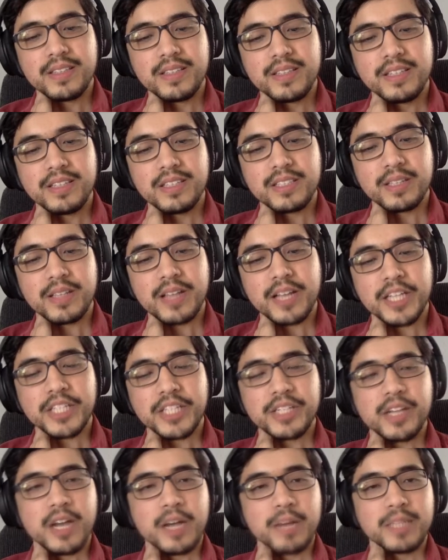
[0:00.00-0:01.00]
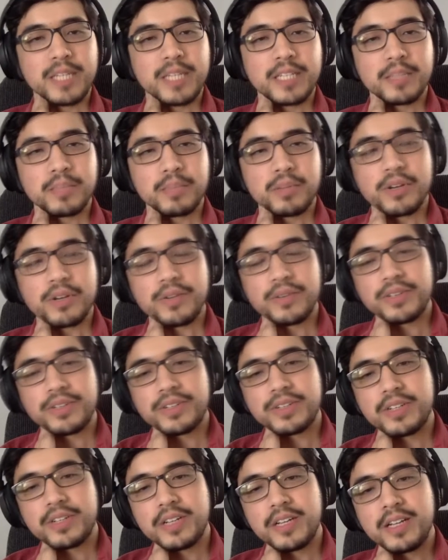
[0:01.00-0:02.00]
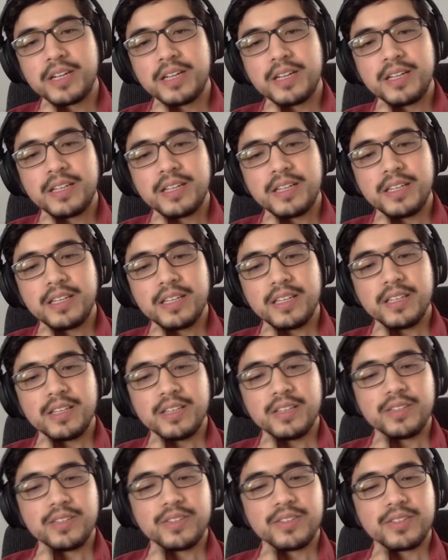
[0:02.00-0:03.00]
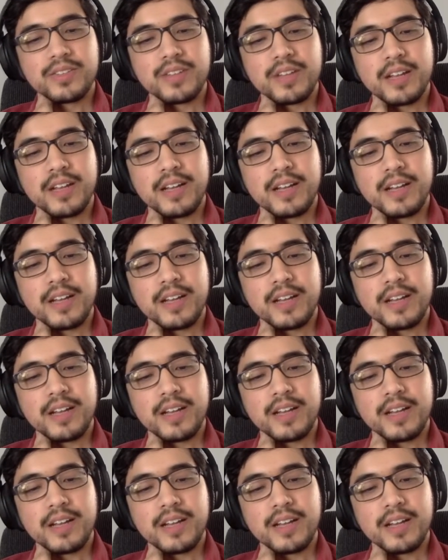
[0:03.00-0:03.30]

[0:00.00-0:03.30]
selection object approach is